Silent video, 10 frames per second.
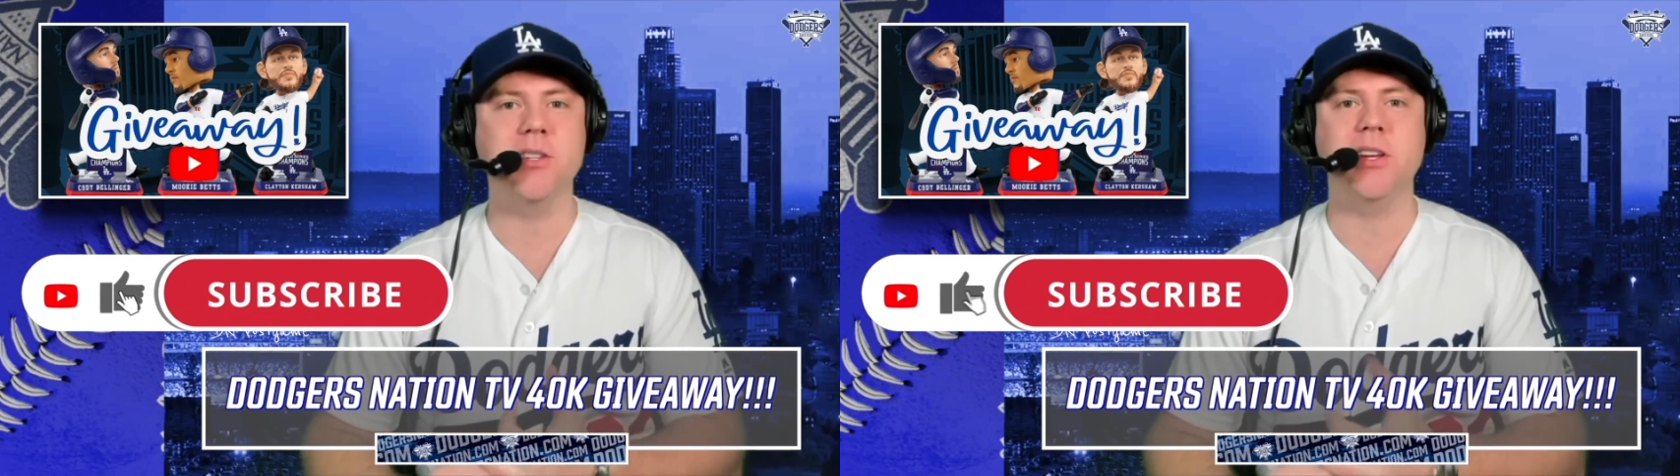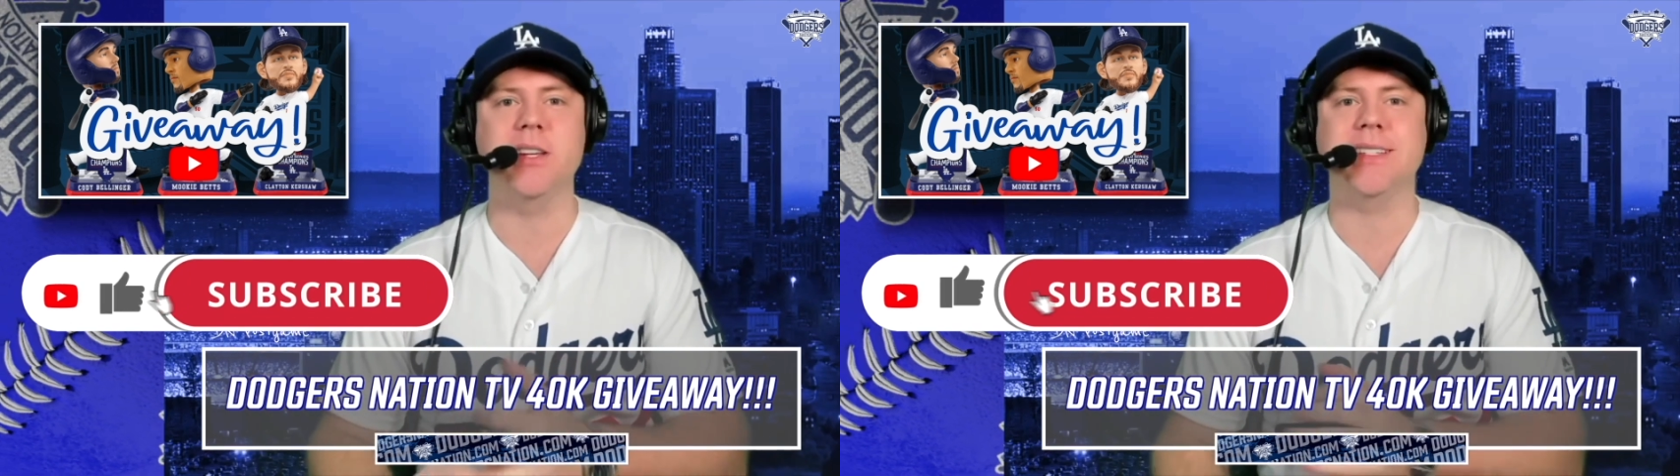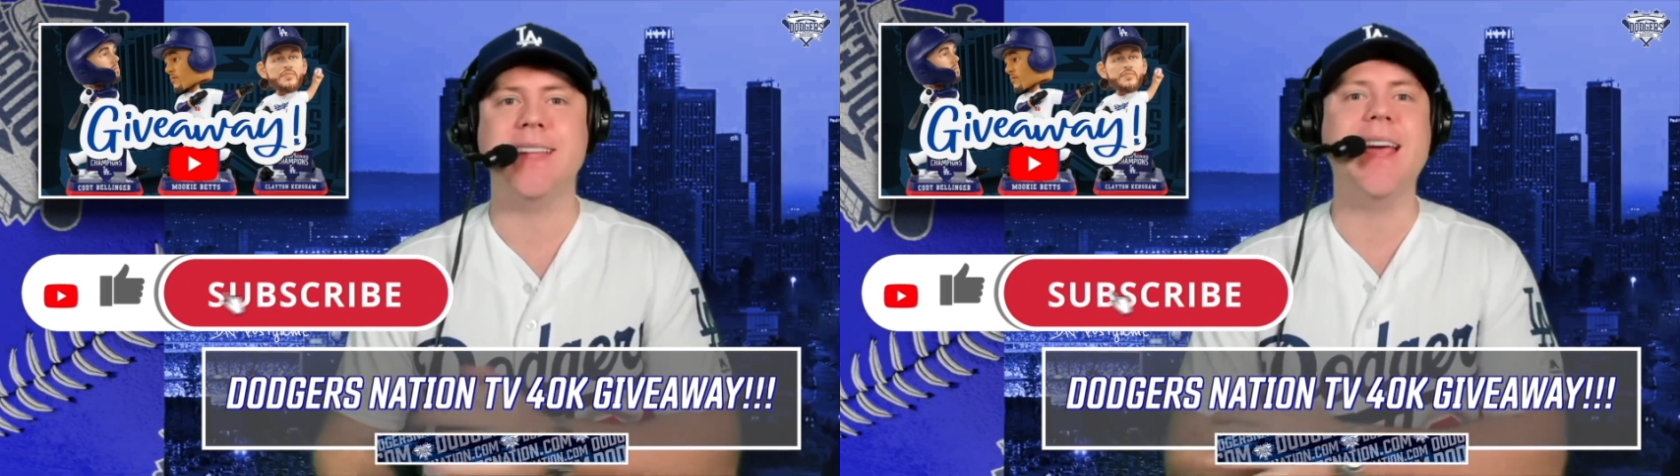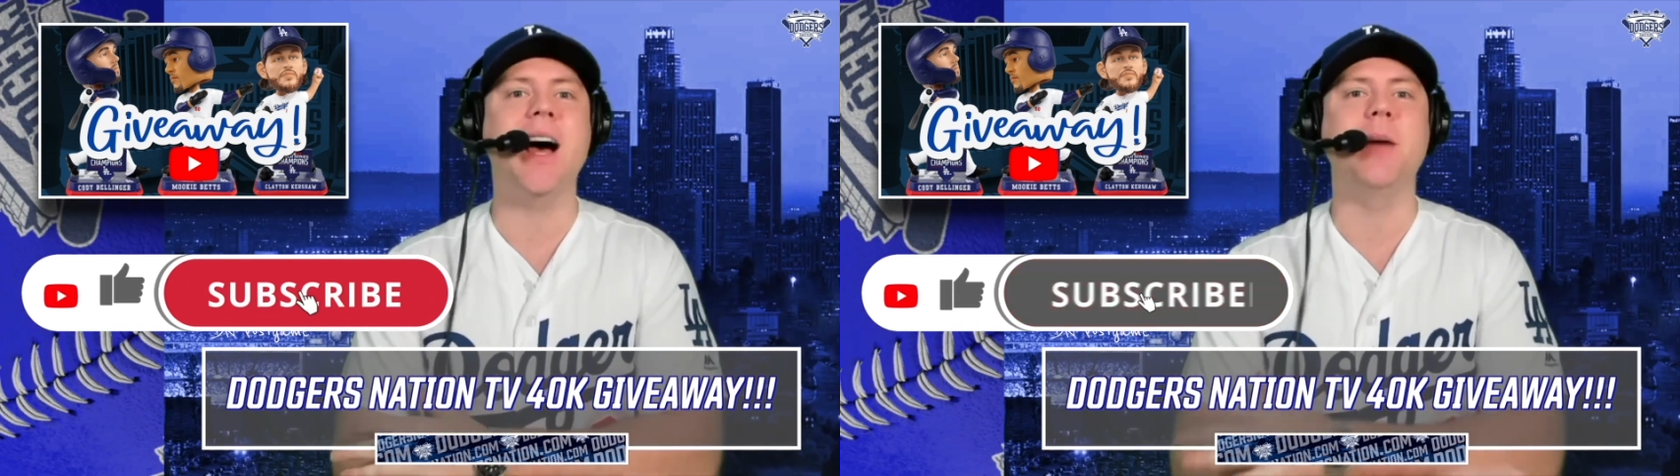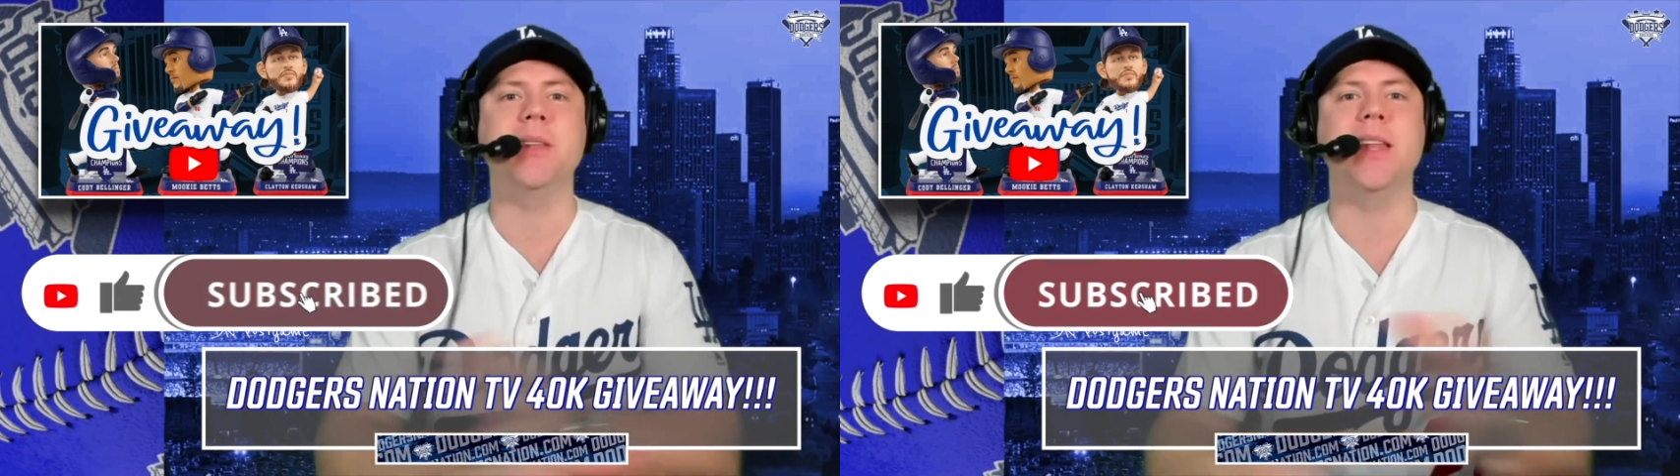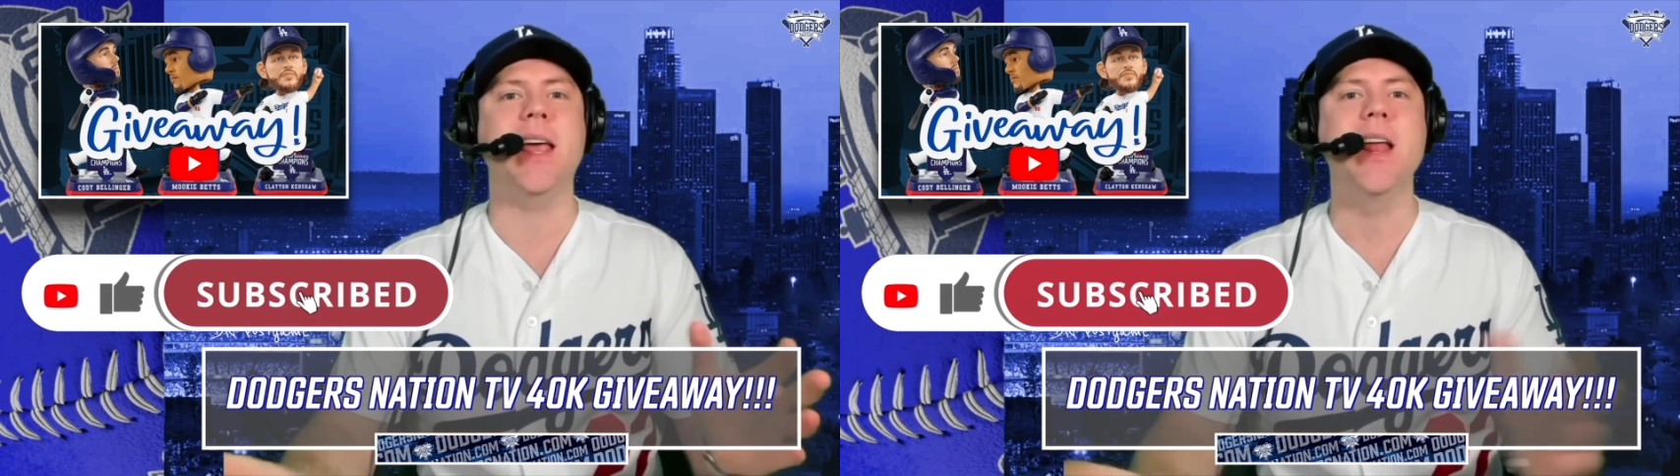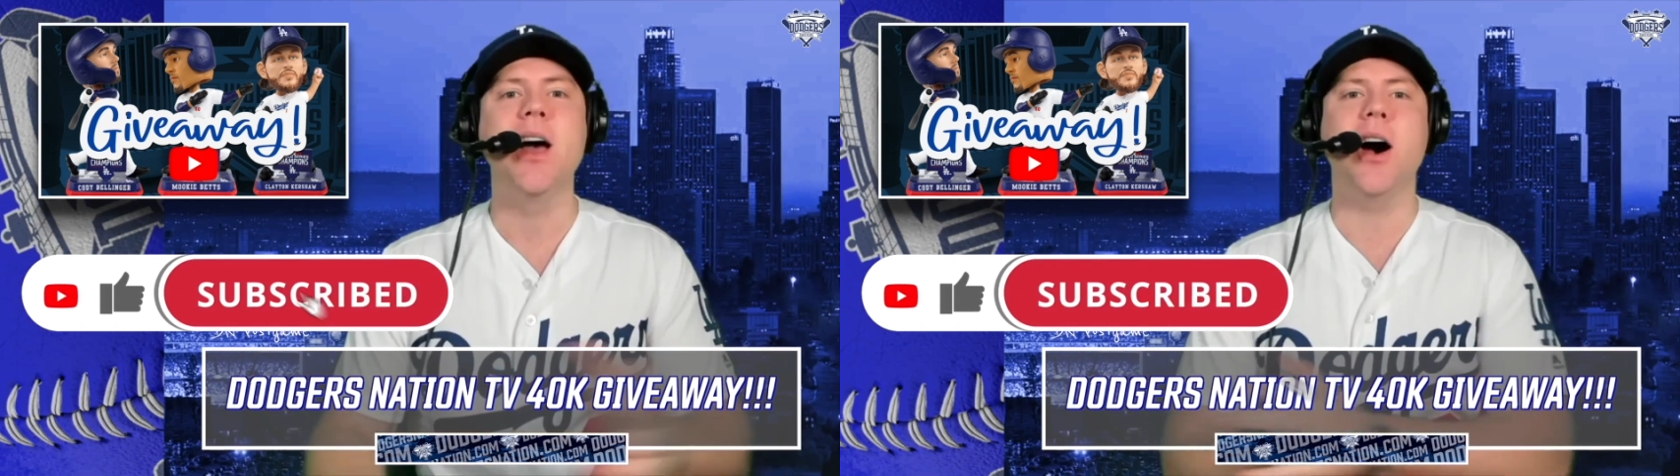so you stay up to date